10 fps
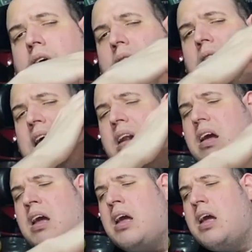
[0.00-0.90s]
That
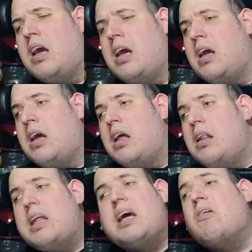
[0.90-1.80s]

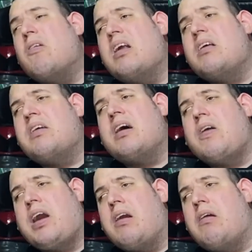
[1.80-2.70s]
they're not going to tell
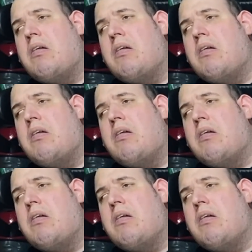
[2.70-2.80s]
you,